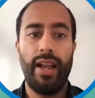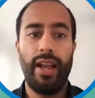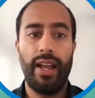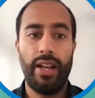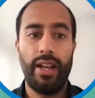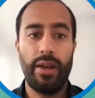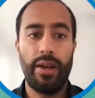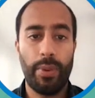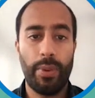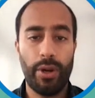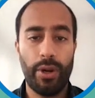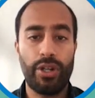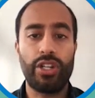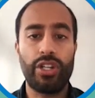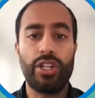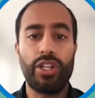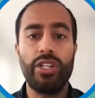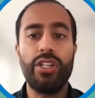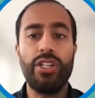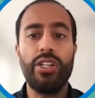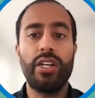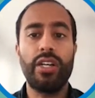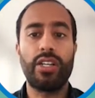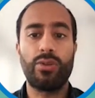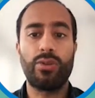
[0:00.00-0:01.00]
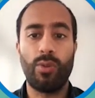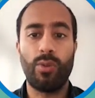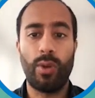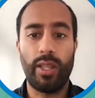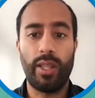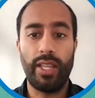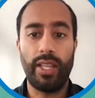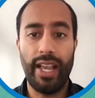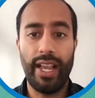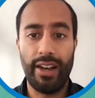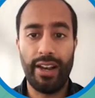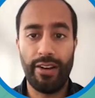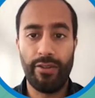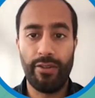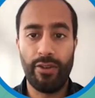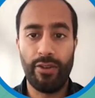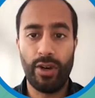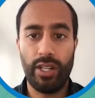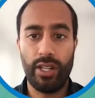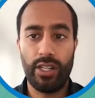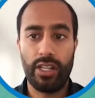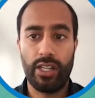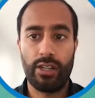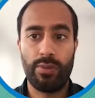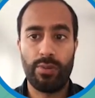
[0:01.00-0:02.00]
And purchased is when the
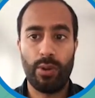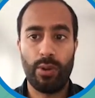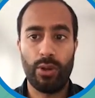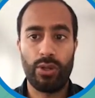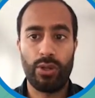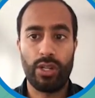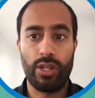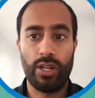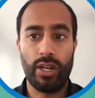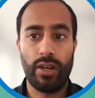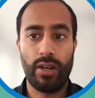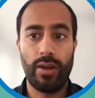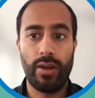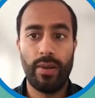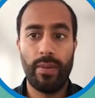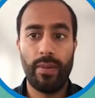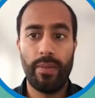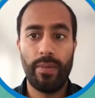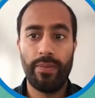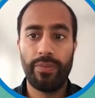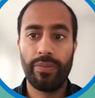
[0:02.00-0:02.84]
invoice is posted.